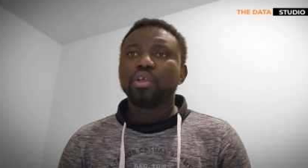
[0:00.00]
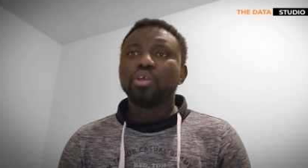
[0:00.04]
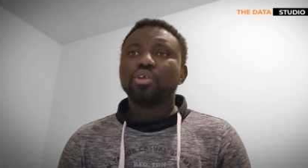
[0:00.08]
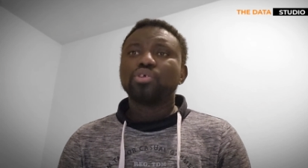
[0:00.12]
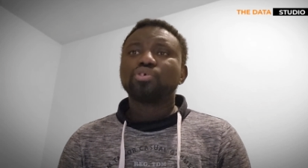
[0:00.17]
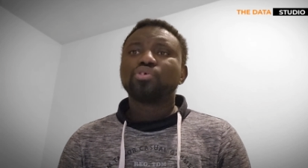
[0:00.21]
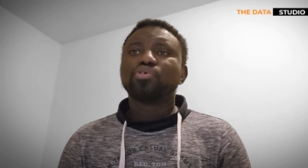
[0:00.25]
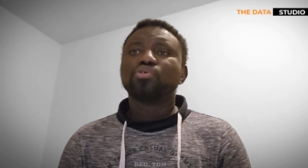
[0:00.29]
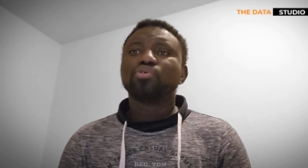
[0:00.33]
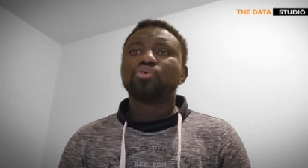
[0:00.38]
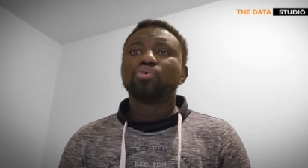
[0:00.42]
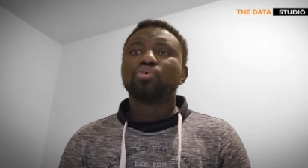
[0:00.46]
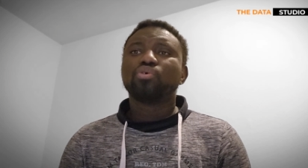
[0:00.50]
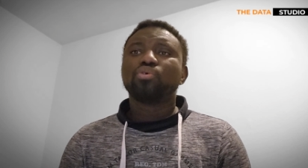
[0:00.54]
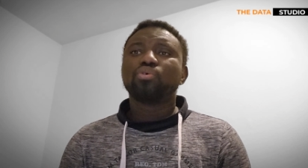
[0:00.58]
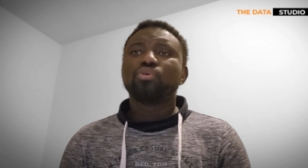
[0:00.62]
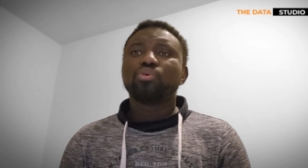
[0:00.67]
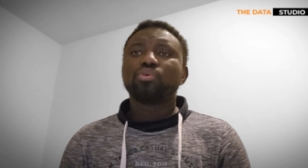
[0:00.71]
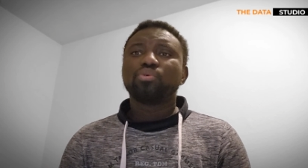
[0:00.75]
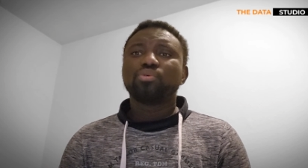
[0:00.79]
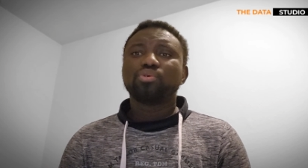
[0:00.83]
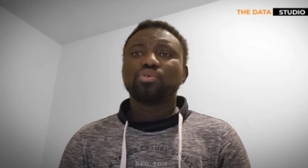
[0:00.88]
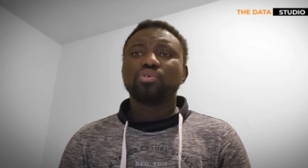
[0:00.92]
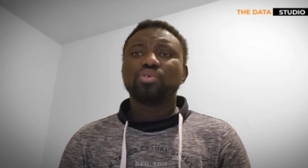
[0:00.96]

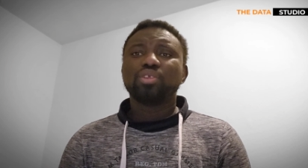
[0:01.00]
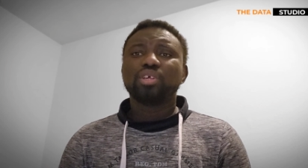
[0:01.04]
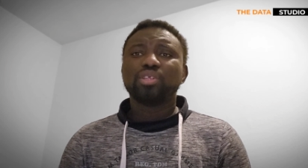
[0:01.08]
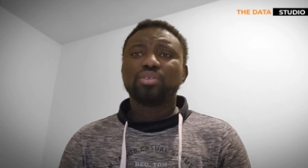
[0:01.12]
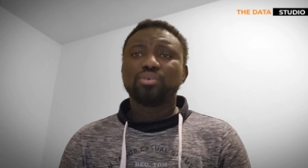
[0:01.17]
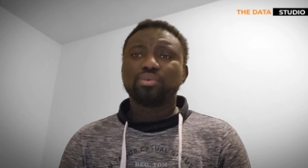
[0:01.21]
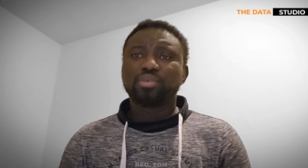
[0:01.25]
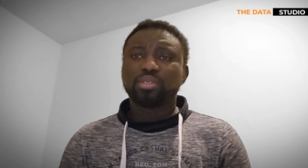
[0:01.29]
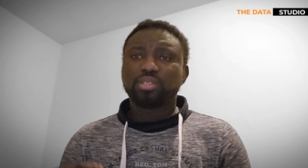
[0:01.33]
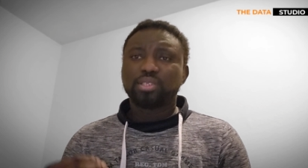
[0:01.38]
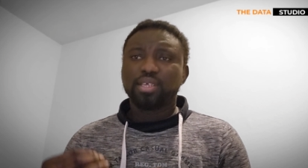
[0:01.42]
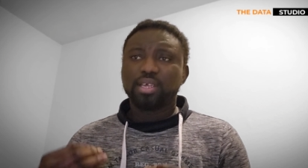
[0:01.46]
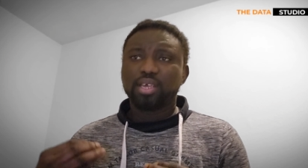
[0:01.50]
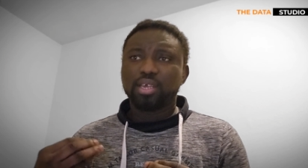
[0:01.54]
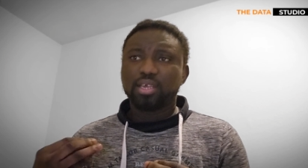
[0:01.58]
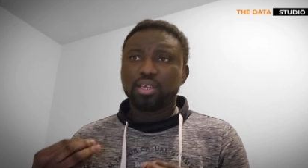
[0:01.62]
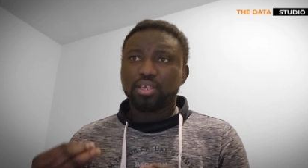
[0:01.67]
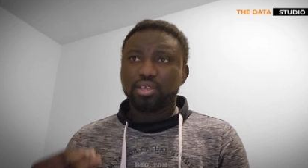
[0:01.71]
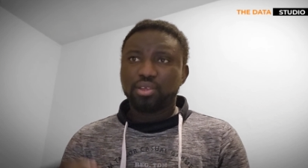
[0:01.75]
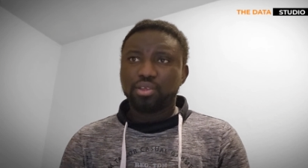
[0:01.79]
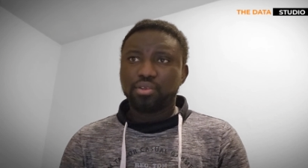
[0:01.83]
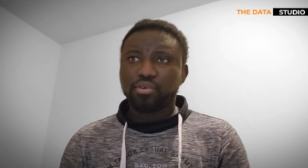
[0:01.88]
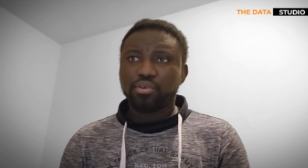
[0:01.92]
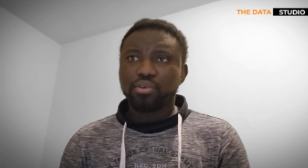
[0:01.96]
So you need to stay
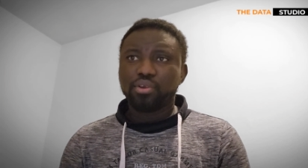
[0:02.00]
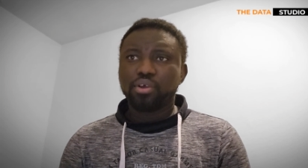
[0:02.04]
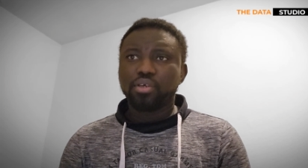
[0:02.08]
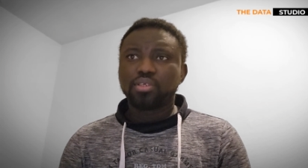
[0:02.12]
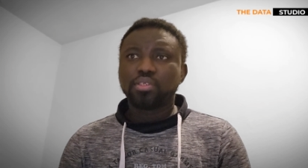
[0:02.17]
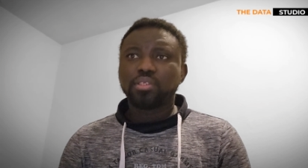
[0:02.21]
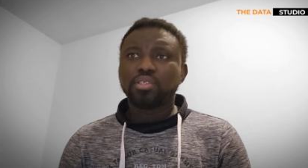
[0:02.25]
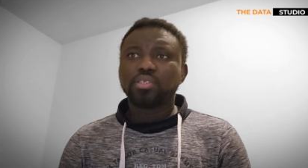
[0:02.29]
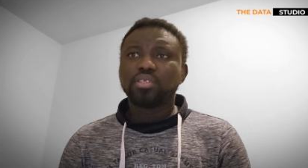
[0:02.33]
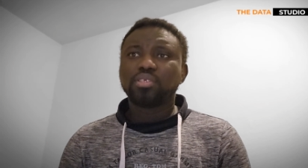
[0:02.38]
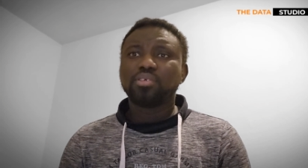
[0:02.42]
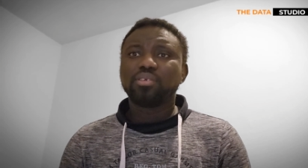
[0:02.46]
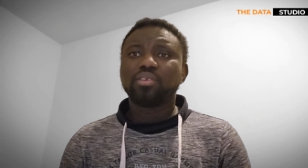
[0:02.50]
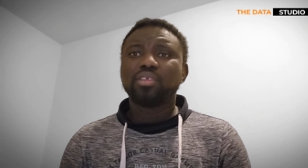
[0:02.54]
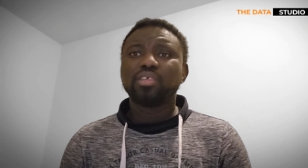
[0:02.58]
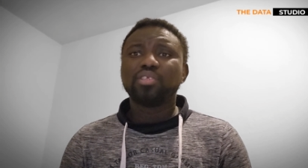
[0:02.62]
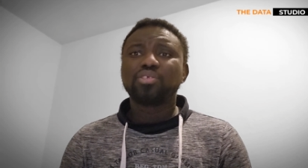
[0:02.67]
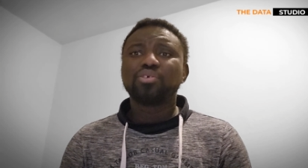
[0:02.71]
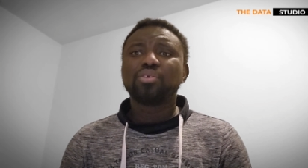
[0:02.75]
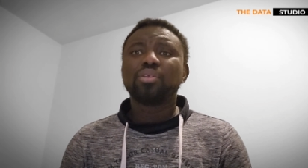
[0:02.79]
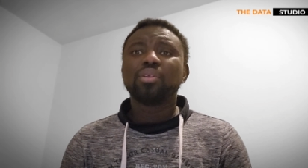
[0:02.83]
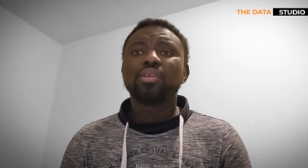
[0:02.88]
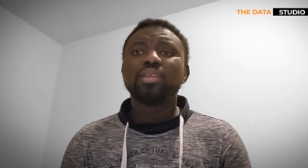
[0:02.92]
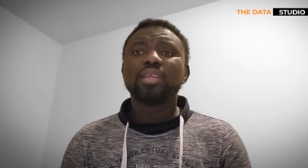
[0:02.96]
curious. You need
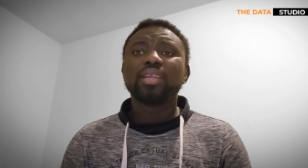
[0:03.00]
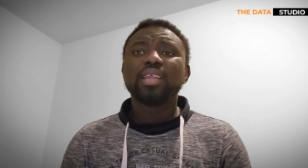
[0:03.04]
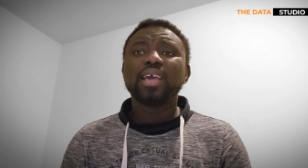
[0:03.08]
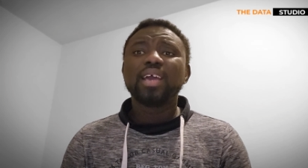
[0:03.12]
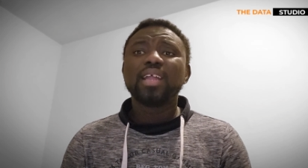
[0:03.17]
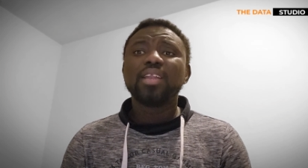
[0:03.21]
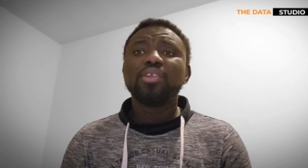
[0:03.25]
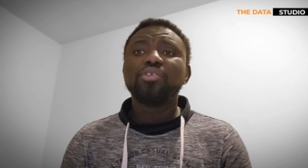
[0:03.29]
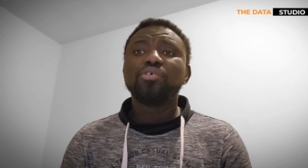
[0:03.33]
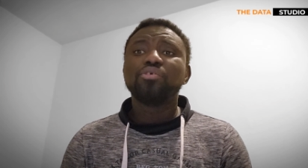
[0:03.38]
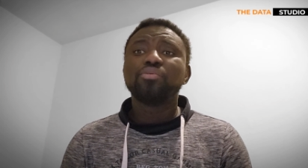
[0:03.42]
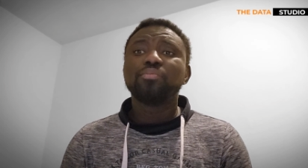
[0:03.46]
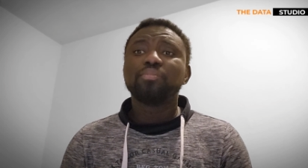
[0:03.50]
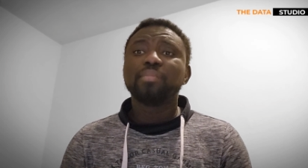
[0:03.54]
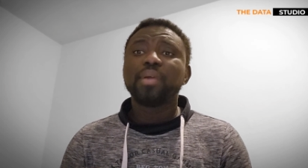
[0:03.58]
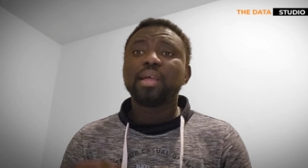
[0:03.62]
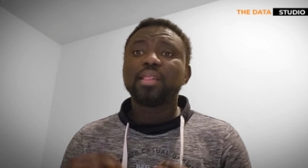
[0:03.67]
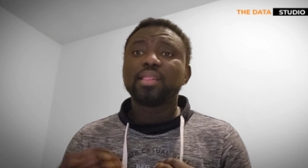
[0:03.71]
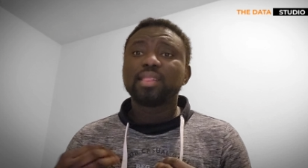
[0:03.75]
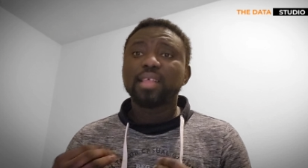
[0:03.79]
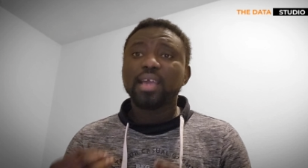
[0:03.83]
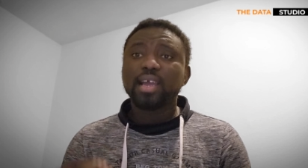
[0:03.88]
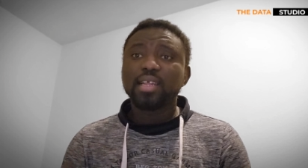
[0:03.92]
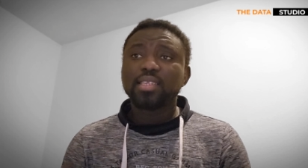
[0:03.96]
to learn new
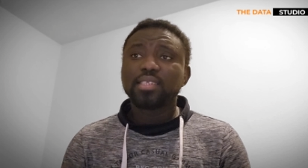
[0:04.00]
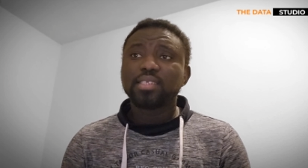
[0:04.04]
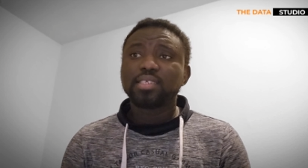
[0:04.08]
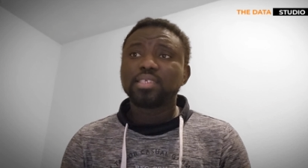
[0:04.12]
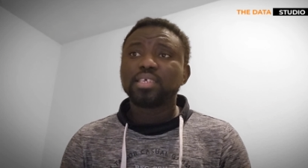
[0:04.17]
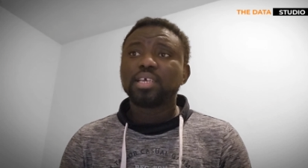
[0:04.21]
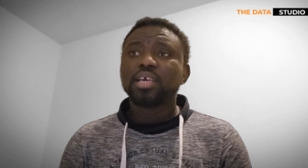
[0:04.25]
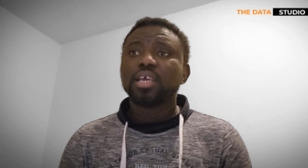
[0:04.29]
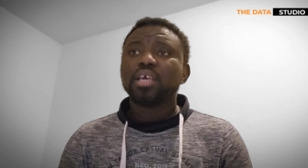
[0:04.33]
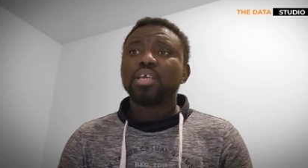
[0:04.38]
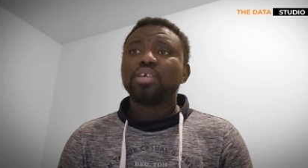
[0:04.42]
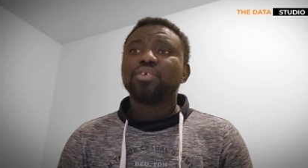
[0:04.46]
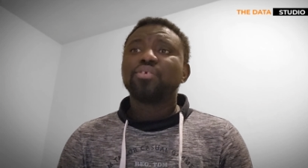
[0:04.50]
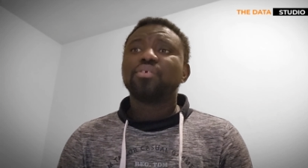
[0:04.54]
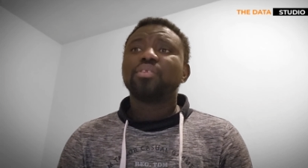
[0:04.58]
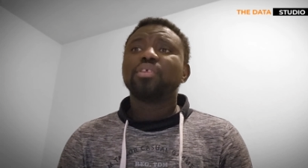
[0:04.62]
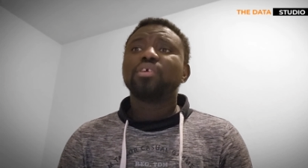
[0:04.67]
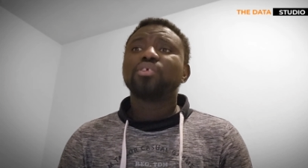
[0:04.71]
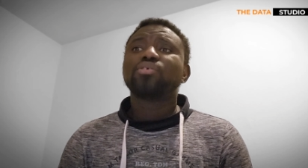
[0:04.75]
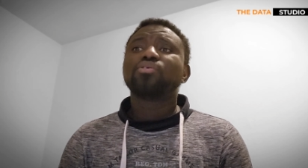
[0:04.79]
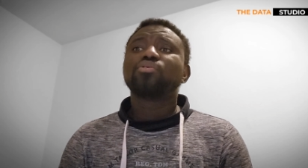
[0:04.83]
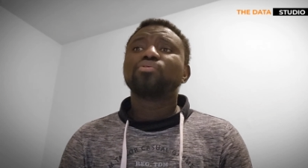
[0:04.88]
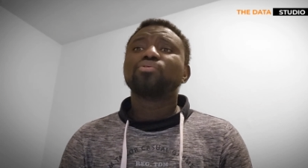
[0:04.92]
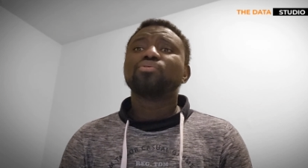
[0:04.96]
methods. You
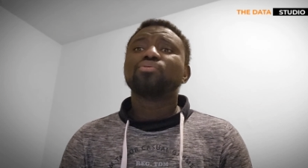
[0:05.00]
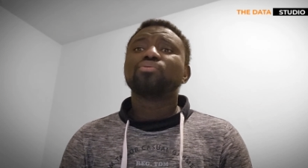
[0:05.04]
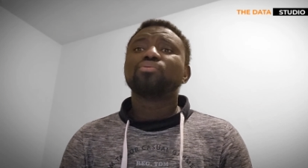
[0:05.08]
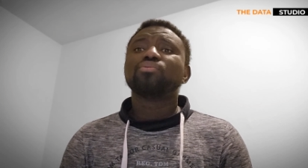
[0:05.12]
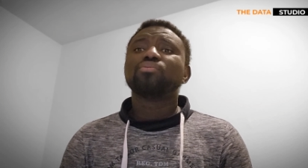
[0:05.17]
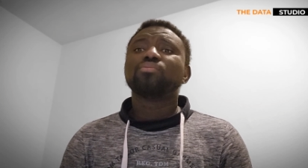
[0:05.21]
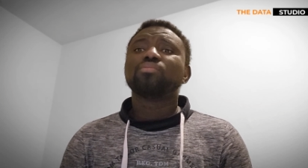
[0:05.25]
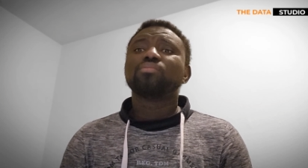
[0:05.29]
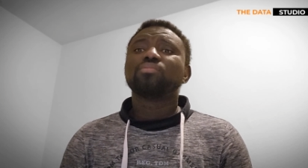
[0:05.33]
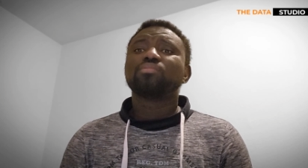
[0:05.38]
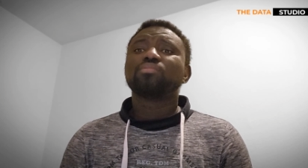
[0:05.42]
need to